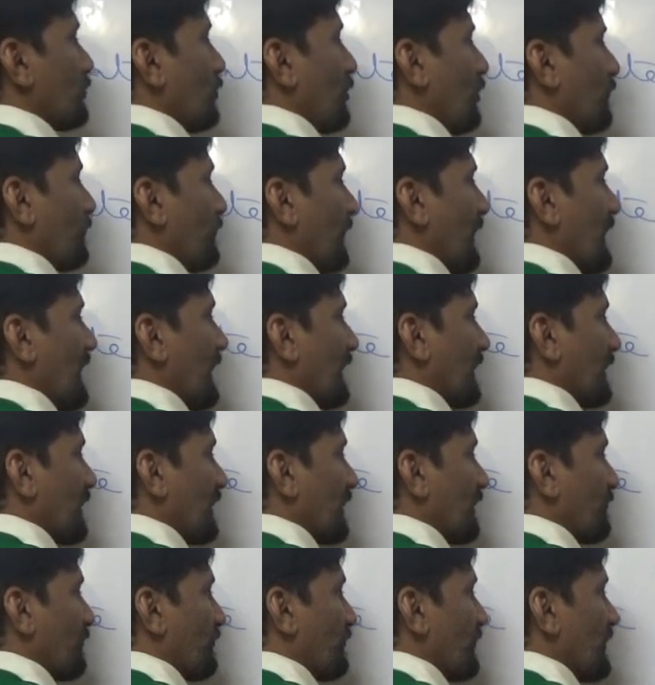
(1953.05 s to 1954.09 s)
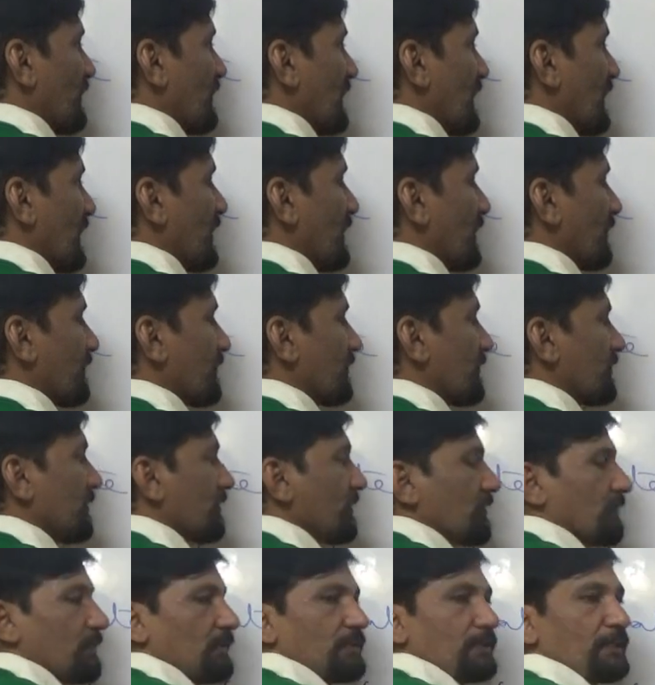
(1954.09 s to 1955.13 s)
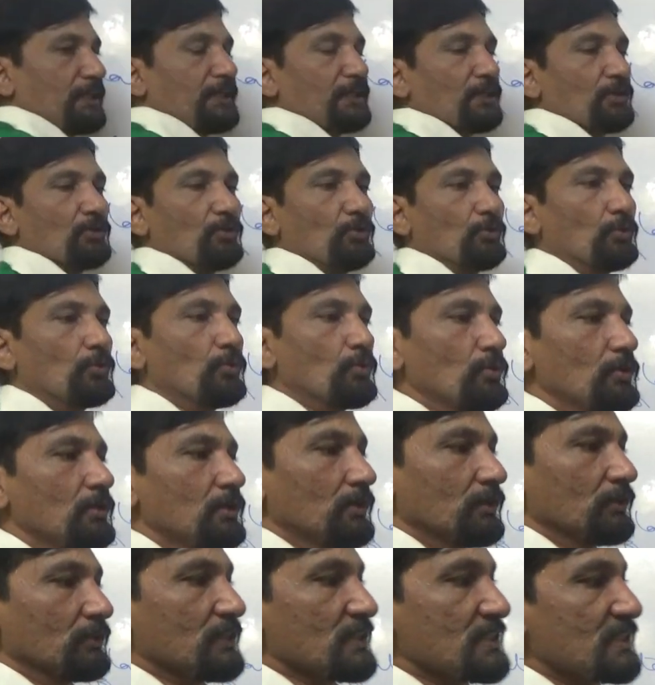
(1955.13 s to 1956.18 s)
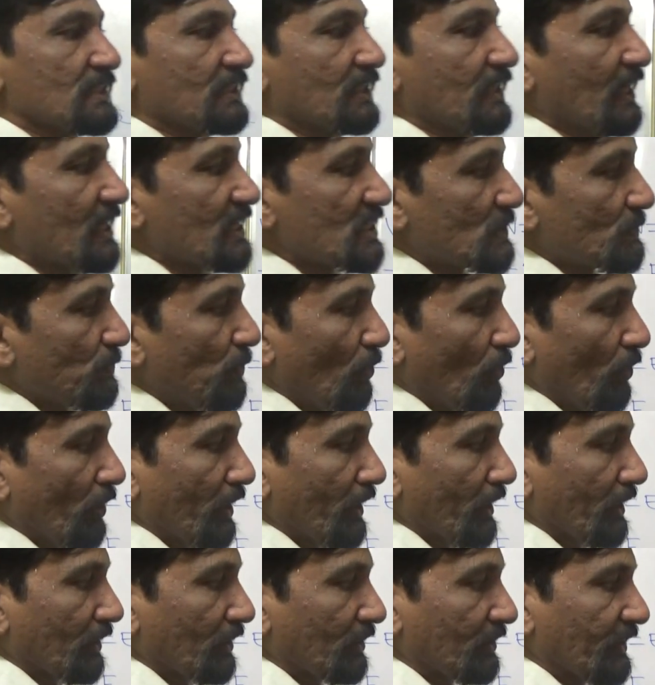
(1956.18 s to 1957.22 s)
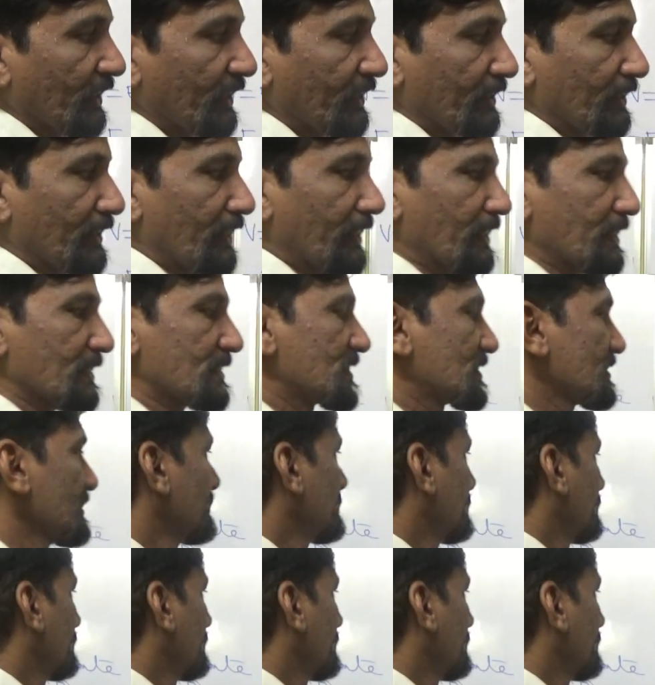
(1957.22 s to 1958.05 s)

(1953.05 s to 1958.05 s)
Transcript: of electric field into this corresponding thickness